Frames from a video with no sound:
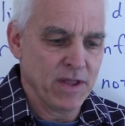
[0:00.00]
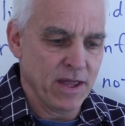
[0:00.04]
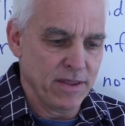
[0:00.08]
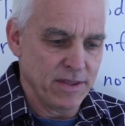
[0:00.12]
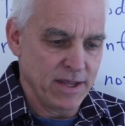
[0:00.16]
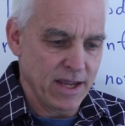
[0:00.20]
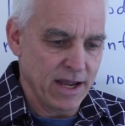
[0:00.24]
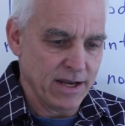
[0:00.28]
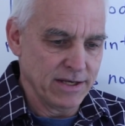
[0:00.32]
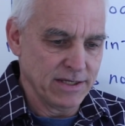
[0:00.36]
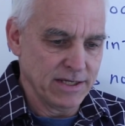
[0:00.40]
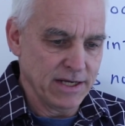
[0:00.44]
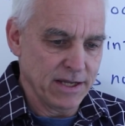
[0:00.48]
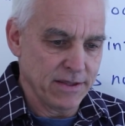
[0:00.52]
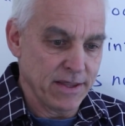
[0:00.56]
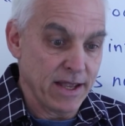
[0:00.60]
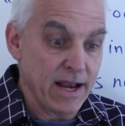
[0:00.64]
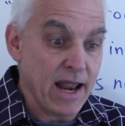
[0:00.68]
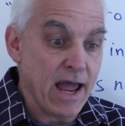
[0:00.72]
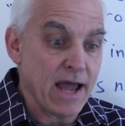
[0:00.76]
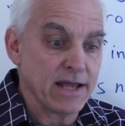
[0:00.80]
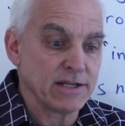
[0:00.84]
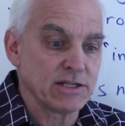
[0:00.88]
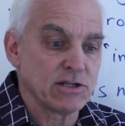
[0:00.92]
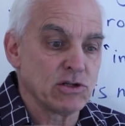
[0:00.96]
The idea that
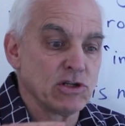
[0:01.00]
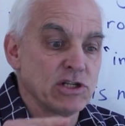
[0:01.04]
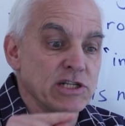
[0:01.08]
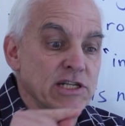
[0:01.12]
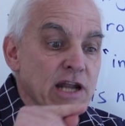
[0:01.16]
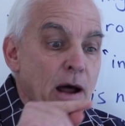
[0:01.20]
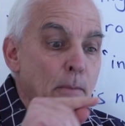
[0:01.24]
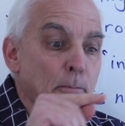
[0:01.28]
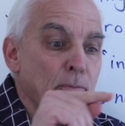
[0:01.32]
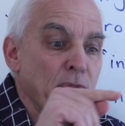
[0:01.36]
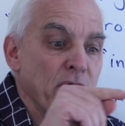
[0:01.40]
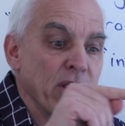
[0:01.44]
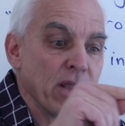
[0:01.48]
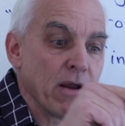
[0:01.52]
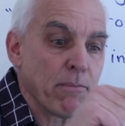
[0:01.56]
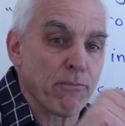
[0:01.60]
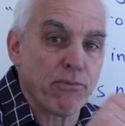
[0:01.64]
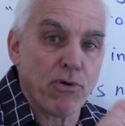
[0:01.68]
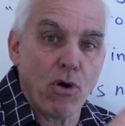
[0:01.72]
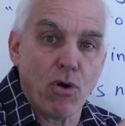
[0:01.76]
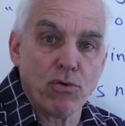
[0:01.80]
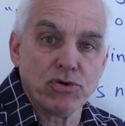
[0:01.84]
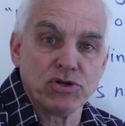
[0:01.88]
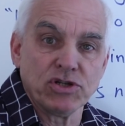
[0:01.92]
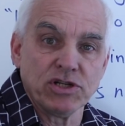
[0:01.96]
as something
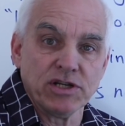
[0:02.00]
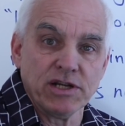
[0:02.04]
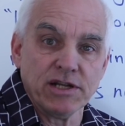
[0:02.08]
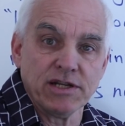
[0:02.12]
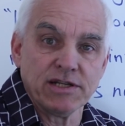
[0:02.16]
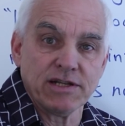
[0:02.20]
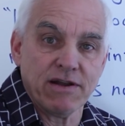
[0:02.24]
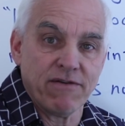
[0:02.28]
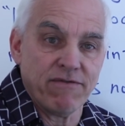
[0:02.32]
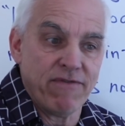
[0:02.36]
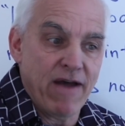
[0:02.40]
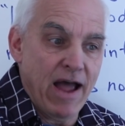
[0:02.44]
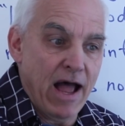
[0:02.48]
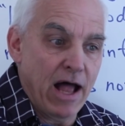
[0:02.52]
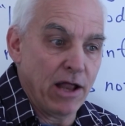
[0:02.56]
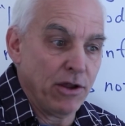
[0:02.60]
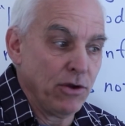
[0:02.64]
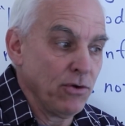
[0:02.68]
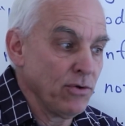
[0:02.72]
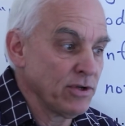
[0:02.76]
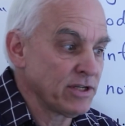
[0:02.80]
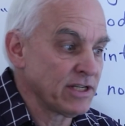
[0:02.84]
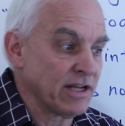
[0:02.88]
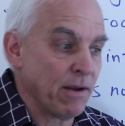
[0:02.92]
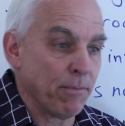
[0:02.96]
approaches a
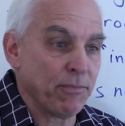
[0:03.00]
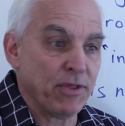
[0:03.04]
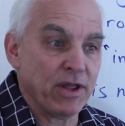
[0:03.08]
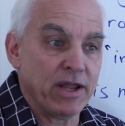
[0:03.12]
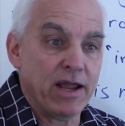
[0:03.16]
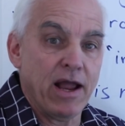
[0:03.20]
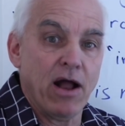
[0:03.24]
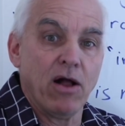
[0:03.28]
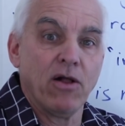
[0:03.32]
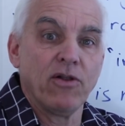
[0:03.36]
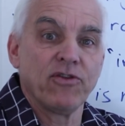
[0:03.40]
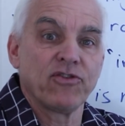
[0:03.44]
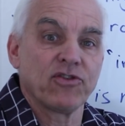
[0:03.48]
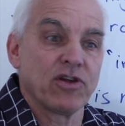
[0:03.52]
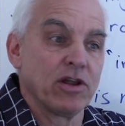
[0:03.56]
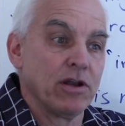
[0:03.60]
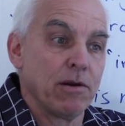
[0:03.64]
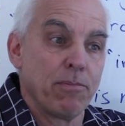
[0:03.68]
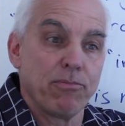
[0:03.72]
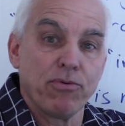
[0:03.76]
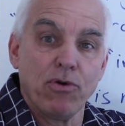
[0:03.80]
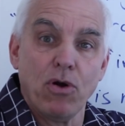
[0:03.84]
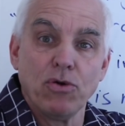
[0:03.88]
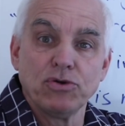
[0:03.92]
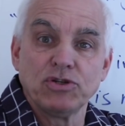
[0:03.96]
value, something else can
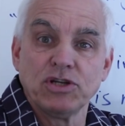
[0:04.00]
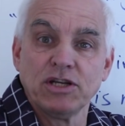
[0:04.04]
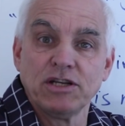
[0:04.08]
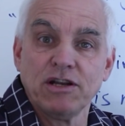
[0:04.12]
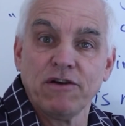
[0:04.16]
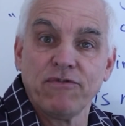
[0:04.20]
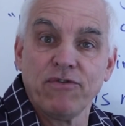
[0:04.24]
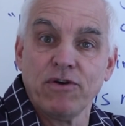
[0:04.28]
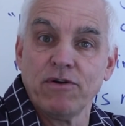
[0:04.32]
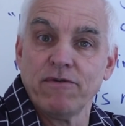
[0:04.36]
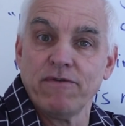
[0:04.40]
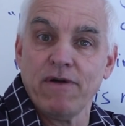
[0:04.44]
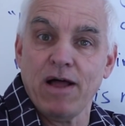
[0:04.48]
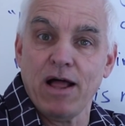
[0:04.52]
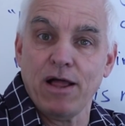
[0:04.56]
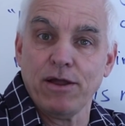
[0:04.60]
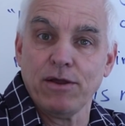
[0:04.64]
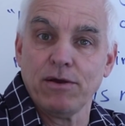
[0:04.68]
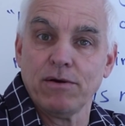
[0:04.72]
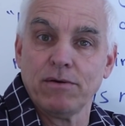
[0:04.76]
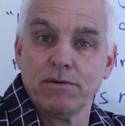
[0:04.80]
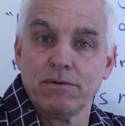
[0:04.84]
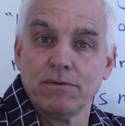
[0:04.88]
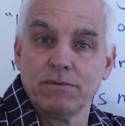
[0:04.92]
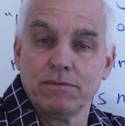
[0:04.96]
approach a different
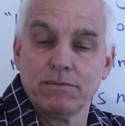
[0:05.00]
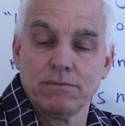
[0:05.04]
value.